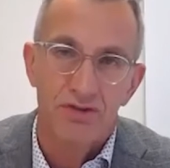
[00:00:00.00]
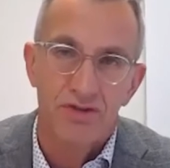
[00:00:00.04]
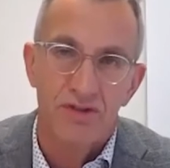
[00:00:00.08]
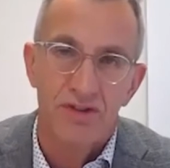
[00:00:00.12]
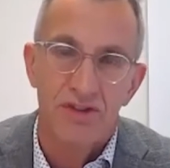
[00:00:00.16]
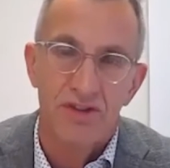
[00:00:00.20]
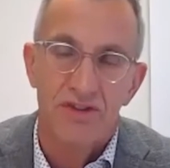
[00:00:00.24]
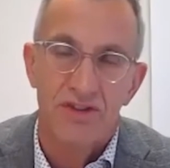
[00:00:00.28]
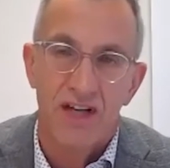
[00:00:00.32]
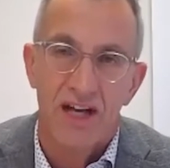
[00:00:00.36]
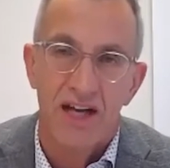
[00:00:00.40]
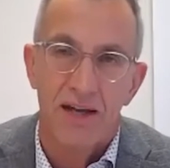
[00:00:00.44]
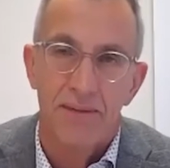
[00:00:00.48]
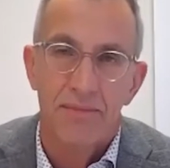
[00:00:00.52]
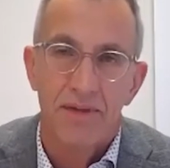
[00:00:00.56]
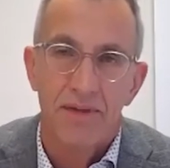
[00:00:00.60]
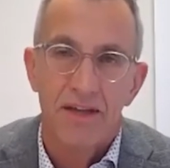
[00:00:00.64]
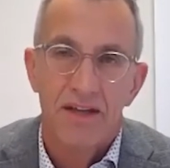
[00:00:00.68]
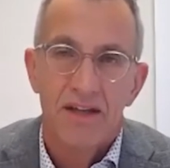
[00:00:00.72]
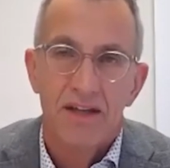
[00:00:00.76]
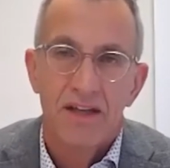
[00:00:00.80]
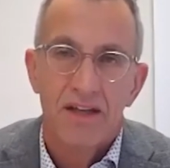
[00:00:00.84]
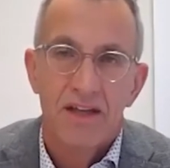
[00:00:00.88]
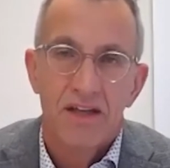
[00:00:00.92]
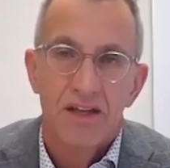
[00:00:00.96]
of the time,
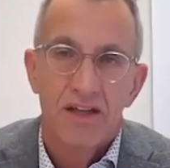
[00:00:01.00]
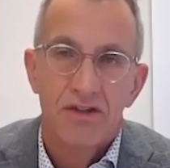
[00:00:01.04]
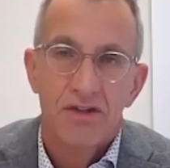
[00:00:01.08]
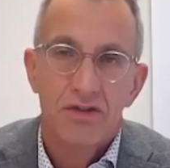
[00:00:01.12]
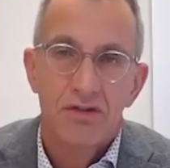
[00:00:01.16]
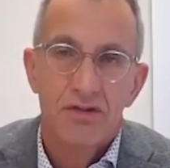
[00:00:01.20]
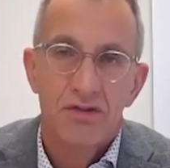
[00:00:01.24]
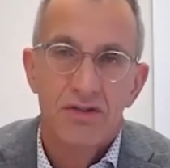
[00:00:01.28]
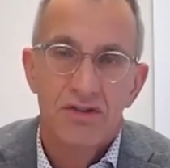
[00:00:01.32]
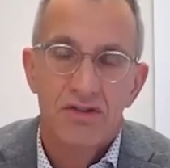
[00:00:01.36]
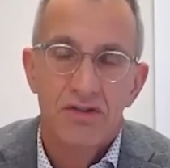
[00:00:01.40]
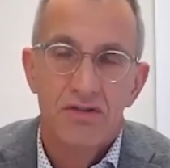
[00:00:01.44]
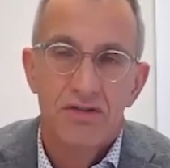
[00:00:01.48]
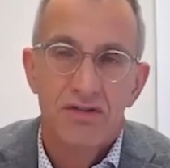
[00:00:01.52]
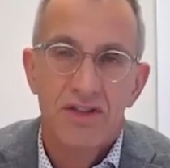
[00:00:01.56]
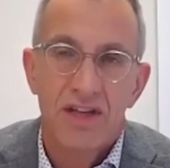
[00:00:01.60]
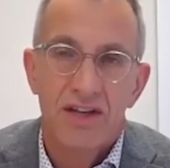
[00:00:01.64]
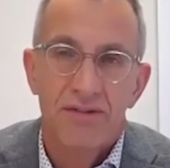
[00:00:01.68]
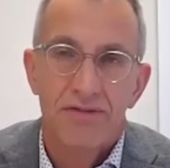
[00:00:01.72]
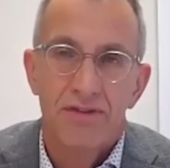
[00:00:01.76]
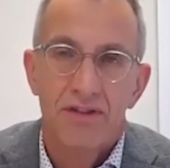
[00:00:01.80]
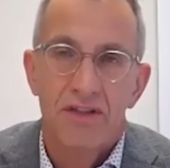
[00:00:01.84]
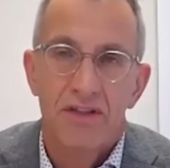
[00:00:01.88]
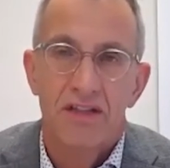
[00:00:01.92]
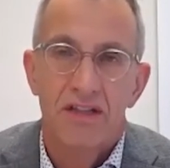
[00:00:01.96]
you you
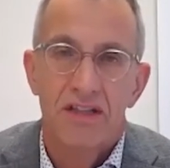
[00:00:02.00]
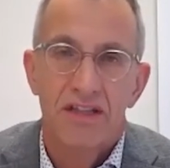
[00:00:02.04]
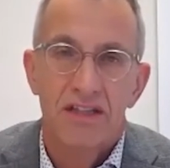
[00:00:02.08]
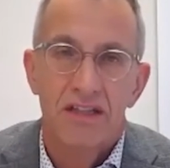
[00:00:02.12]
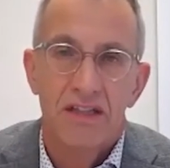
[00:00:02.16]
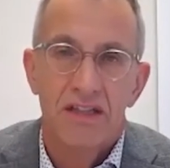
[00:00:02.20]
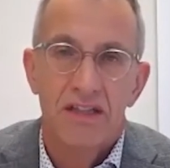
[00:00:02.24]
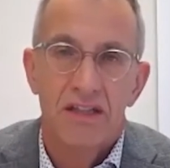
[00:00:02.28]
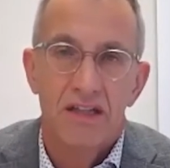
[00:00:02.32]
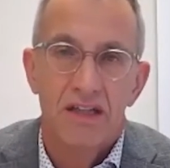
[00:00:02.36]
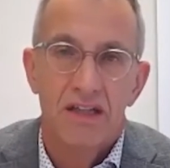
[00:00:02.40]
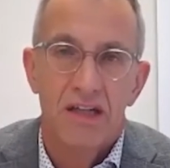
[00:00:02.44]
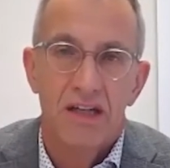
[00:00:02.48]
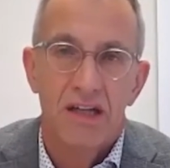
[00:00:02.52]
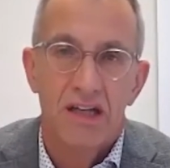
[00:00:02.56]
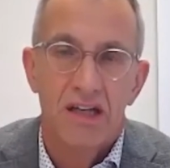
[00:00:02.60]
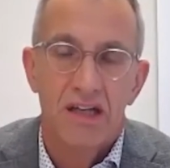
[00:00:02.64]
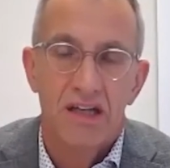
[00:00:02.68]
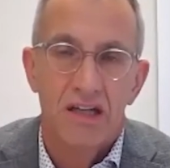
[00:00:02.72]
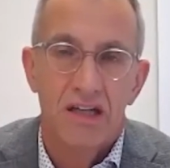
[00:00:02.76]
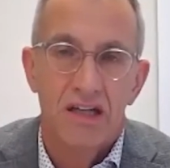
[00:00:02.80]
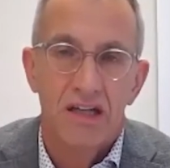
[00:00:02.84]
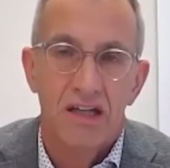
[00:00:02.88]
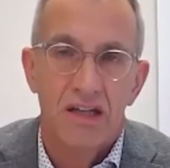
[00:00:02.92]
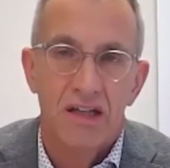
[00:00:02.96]
definitely uh,
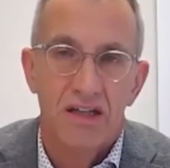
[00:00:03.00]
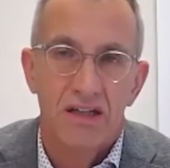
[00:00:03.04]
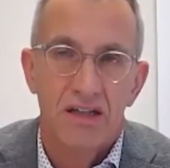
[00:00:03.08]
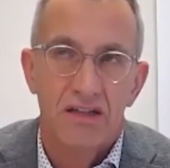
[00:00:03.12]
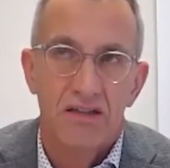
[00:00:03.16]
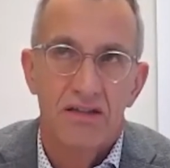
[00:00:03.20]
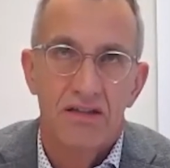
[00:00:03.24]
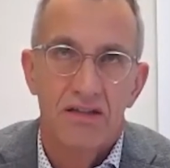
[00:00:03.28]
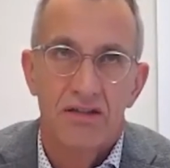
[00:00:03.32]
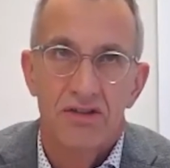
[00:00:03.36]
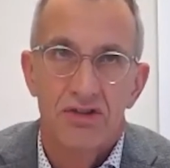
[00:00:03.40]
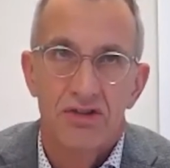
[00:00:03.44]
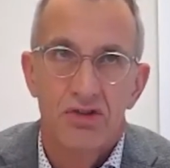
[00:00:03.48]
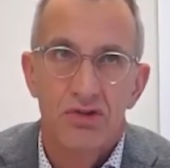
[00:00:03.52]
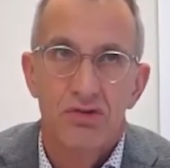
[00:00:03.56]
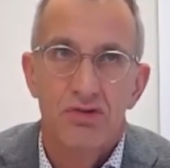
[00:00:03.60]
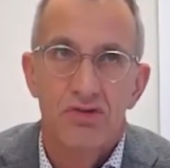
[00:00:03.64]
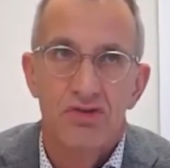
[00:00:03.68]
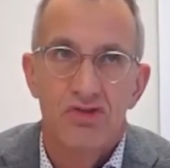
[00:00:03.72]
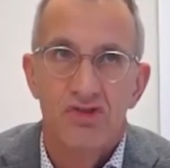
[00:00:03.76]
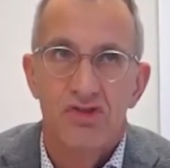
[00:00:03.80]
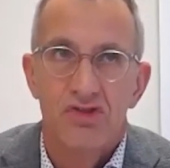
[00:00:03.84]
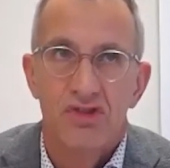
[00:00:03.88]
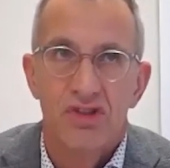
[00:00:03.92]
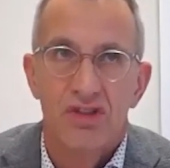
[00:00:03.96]
uh
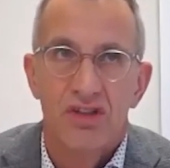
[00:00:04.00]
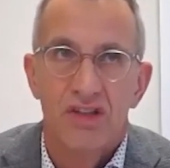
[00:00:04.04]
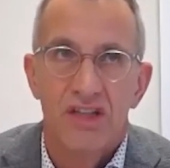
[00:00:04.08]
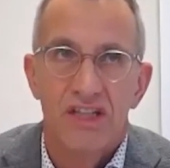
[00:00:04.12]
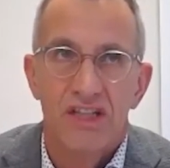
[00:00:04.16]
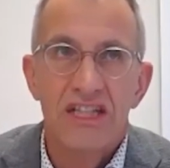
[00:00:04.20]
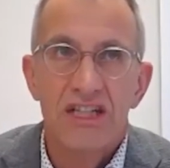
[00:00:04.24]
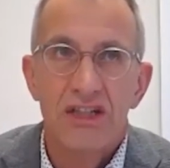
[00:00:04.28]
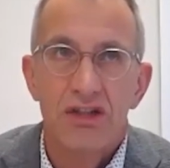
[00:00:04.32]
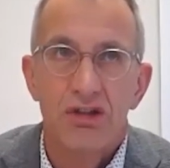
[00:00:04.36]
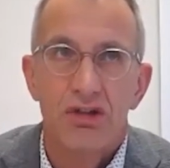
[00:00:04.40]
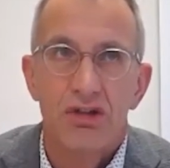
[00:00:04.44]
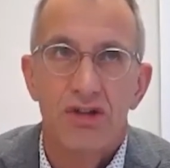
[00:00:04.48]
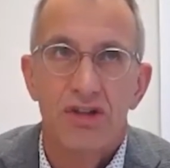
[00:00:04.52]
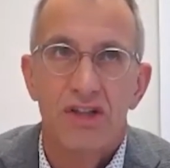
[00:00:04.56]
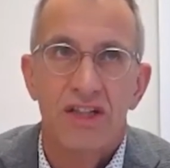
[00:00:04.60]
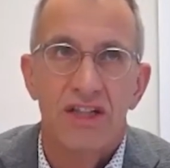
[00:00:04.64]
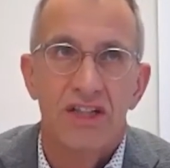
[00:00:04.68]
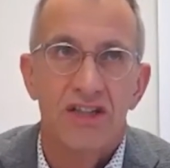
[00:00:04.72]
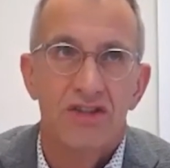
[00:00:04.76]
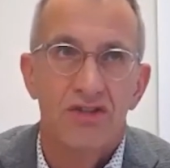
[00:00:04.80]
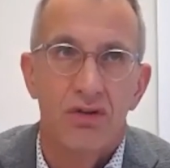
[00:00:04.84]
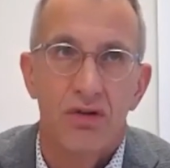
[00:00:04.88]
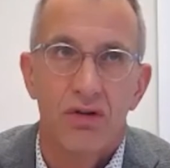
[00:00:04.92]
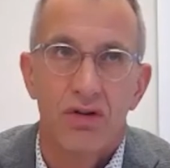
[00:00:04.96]
use
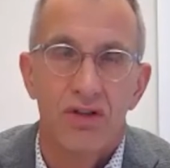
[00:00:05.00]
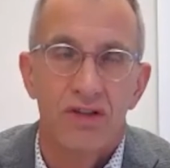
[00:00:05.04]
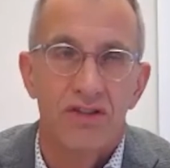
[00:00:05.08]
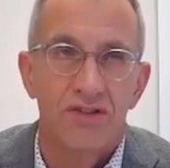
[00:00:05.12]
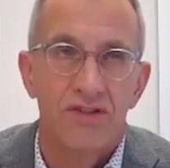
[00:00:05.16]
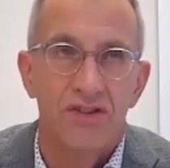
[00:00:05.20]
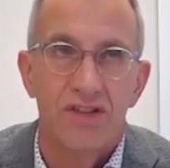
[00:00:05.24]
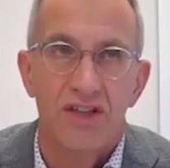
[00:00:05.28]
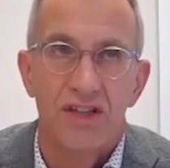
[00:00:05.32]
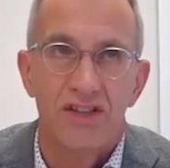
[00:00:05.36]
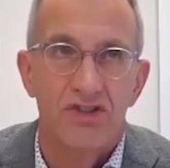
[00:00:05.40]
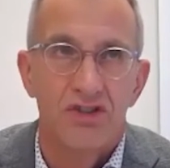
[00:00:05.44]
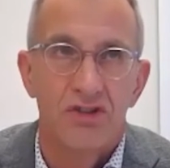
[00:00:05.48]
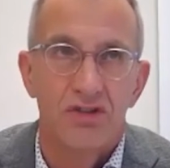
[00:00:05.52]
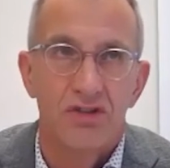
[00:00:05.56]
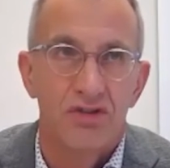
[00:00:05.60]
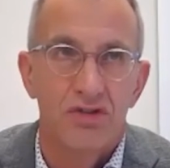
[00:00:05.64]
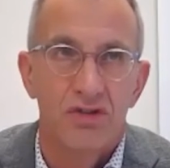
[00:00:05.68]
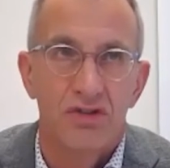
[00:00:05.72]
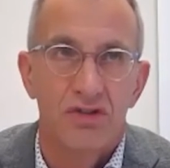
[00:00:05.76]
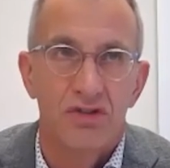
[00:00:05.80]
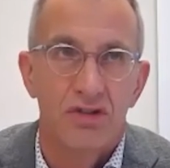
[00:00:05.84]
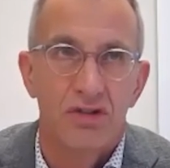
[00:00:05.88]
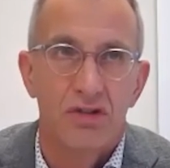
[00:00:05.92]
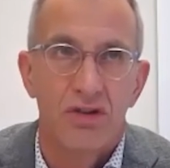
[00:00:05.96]
e-learnings or
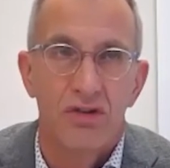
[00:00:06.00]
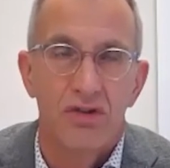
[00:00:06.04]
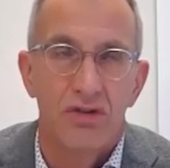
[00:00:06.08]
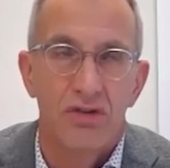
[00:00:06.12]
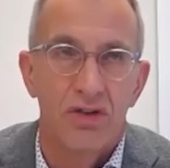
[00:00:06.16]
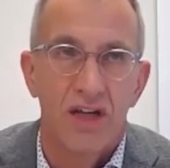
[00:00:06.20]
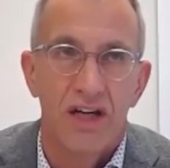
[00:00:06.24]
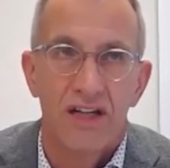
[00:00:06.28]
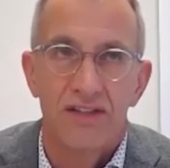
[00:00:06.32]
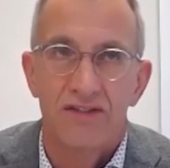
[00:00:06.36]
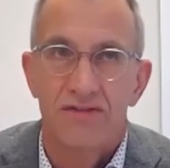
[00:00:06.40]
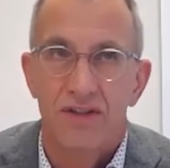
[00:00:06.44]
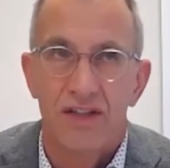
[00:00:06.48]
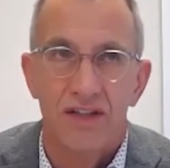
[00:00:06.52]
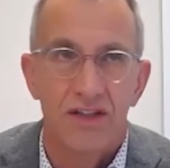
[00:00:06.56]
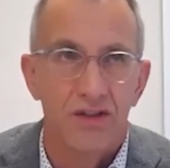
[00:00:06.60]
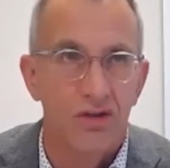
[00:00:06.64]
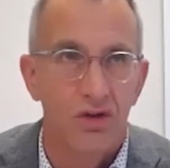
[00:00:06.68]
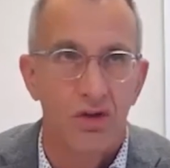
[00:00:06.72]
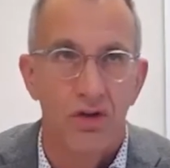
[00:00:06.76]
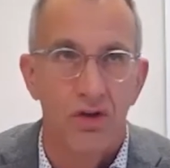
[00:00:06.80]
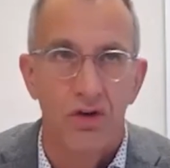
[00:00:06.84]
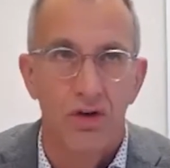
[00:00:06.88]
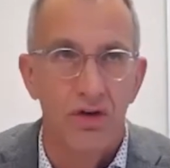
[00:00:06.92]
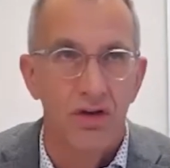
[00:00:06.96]
digital online training
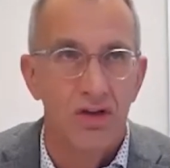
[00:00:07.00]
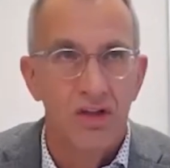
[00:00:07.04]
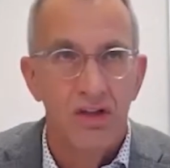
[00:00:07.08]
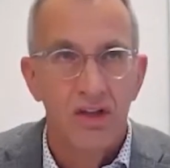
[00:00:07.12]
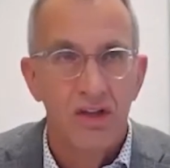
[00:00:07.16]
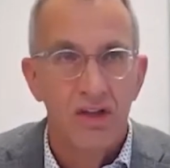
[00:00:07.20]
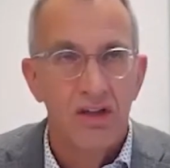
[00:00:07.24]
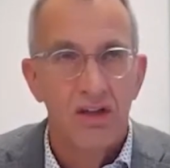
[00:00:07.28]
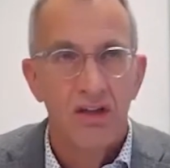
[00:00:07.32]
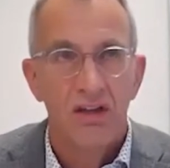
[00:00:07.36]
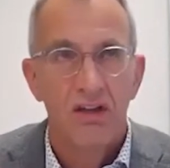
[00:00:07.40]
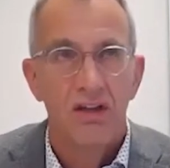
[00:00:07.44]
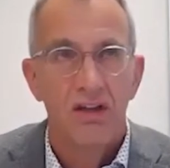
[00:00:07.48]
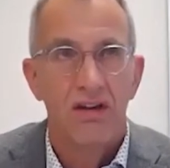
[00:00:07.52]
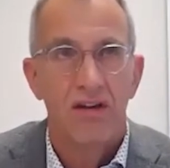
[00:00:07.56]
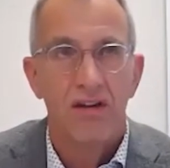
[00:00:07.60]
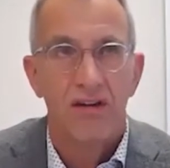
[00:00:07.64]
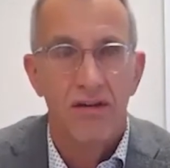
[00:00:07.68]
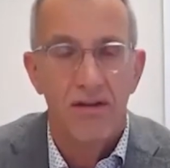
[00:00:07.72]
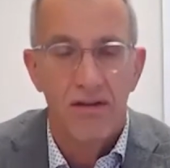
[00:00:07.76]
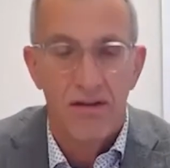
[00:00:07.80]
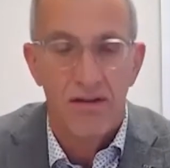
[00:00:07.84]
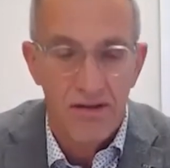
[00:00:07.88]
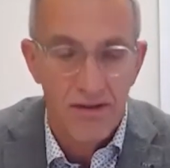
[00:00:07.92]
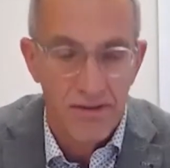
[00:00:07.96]
or uh,
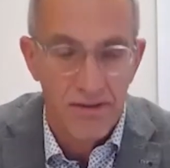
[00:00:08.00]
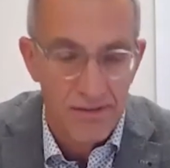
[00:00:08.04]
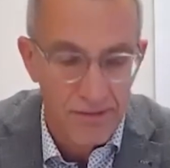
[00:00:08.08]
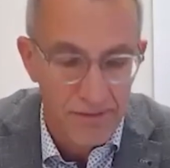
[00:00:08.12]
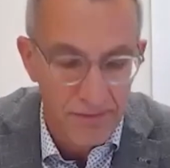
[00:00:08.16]
uh,